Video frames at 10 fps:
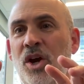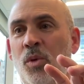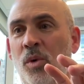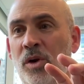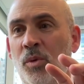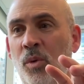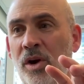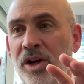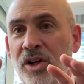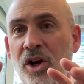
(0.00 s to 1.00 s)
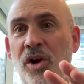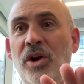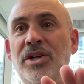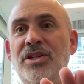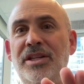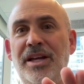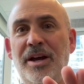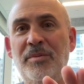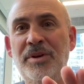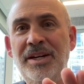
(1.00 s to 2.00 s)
we're encouraging them